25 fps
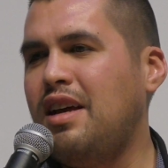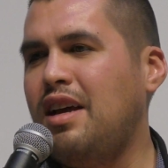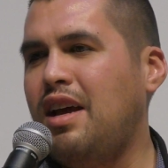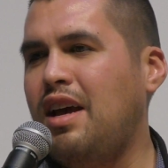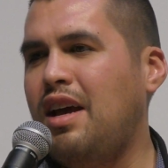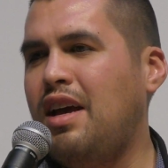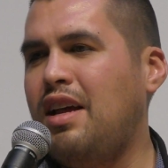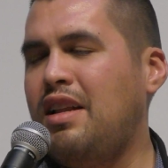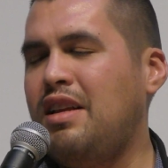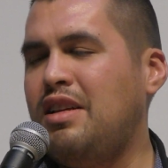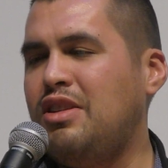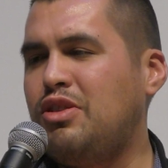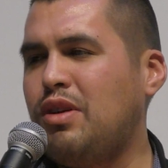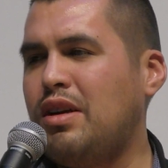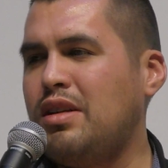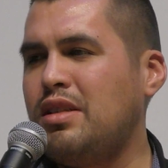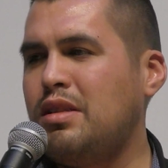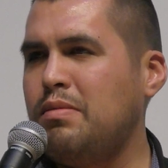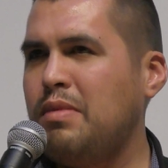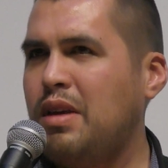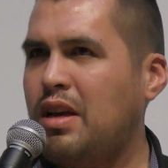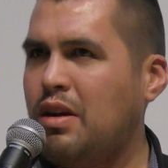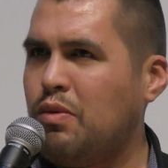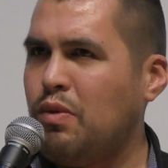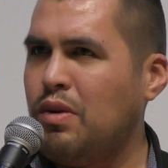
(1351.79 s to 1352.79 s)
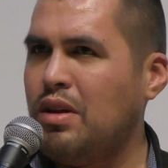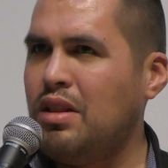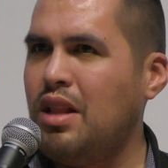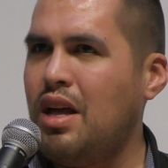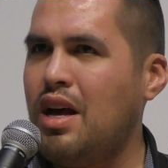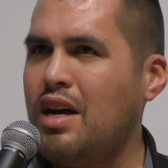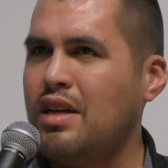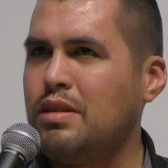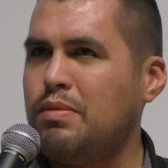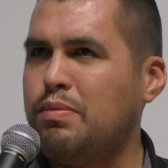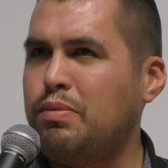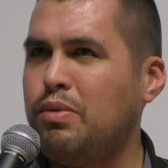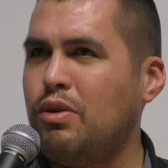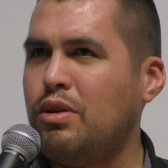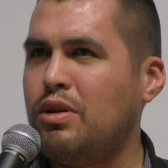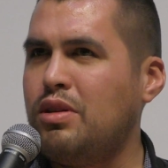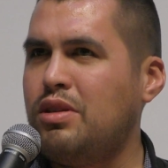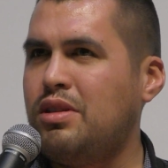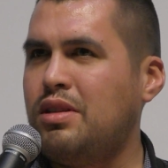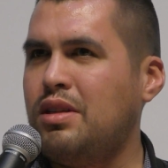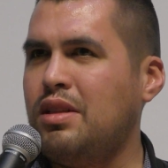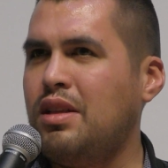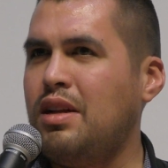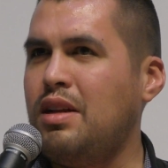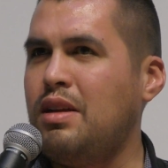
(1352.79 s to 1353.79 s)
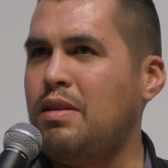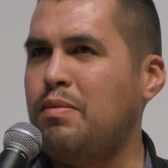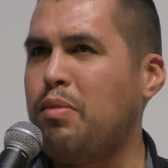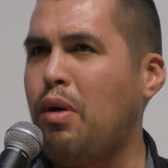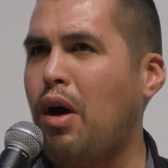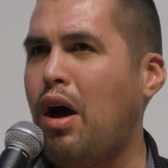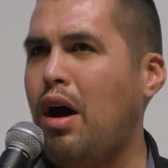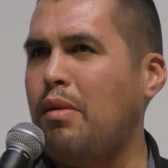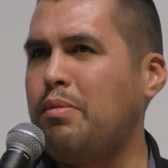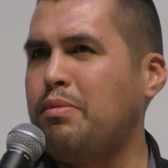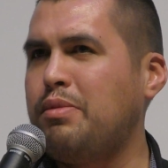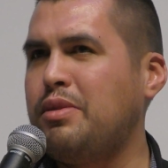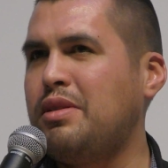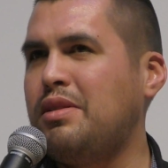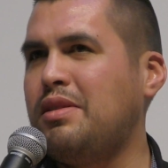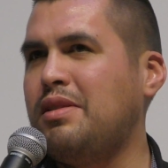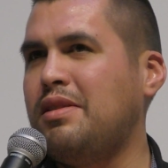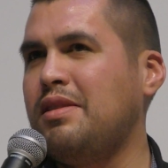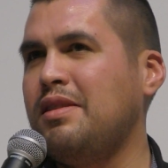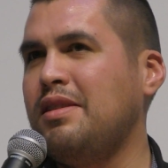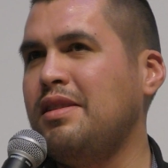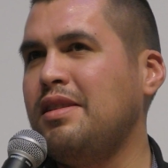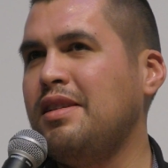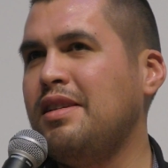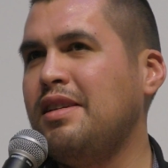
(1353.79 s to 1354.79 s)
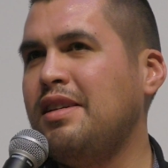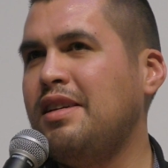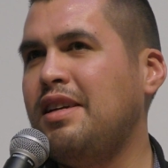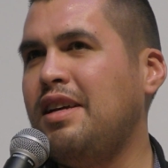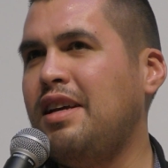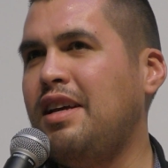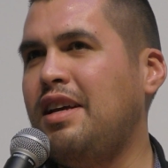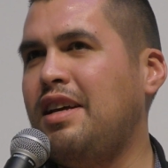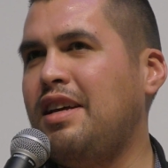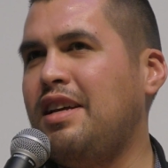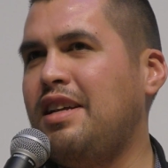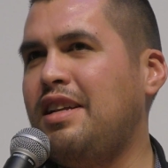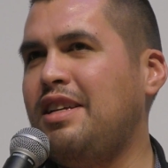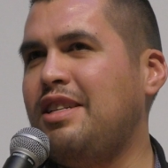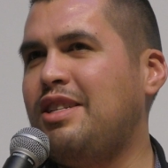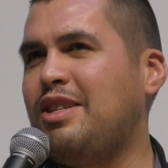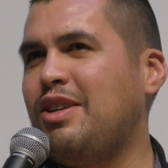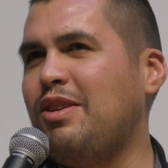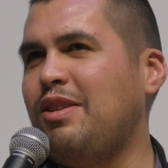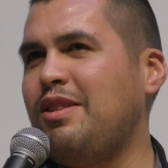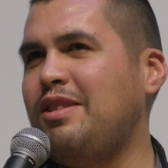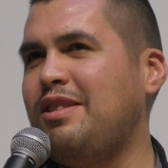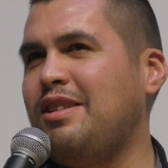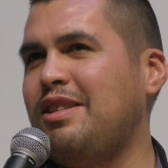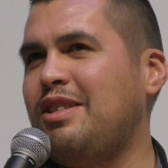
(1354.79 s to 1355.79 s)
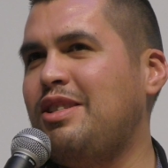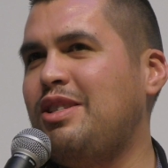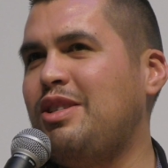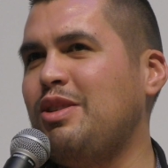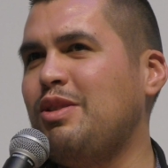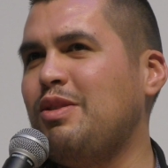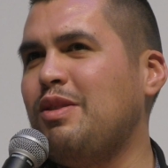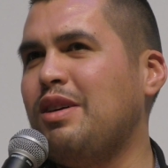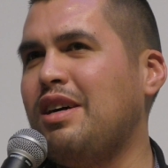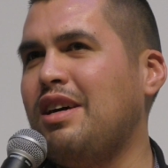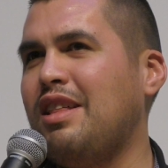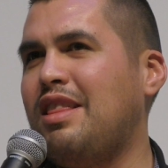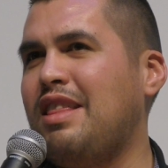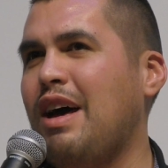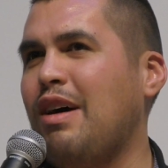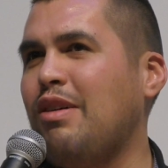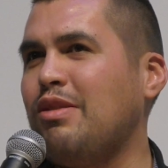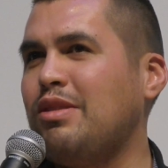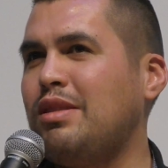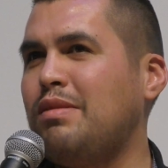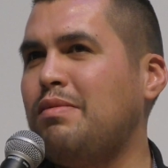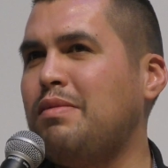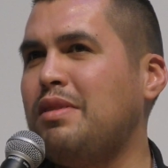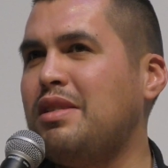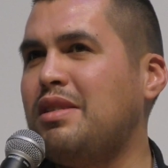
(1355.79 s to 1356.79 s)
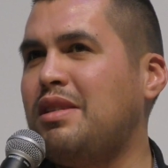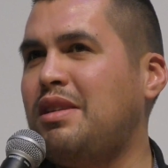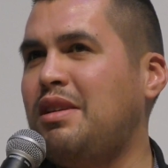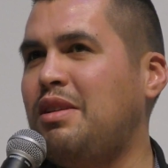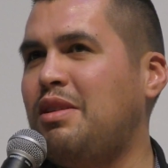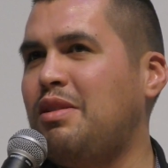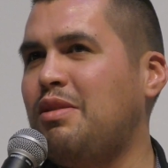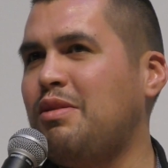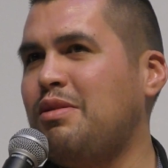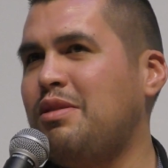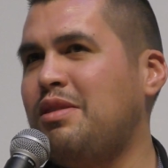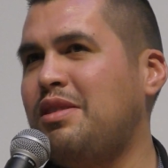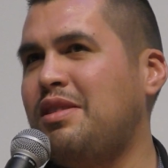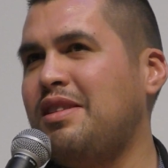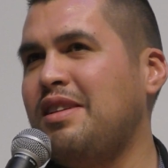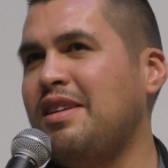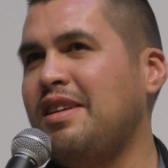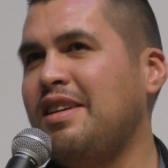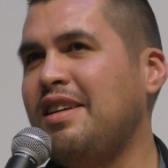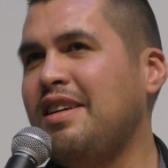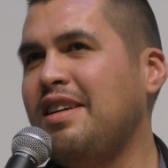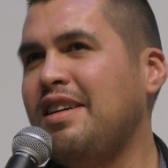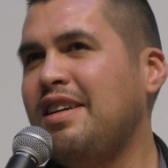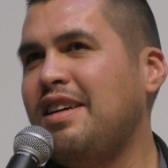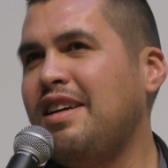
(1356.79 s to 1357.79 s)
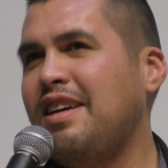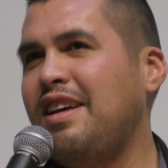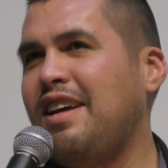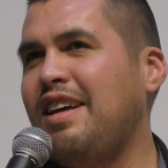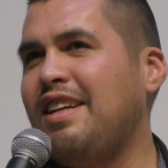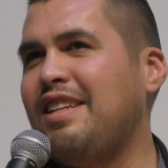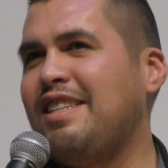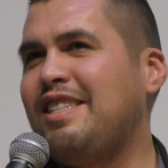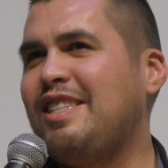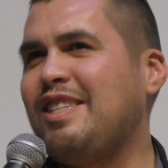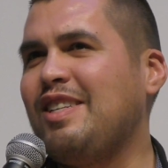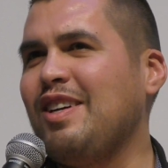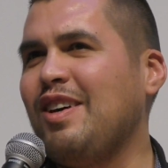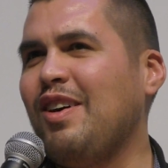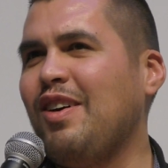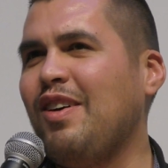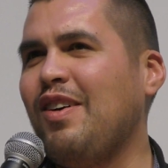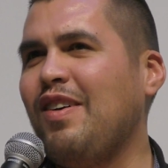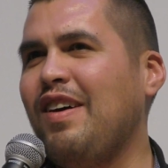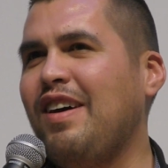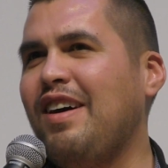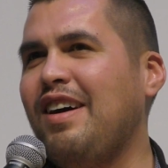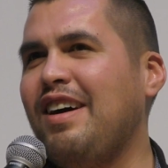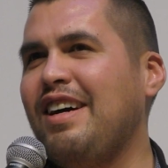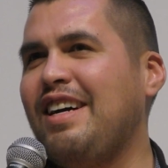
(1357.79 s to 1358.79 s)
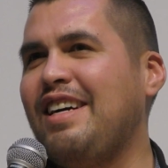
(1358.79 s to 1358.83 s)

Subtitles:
And he tries to make one last push, and then he pops. And he turns into 1,000 mosquitoes. And so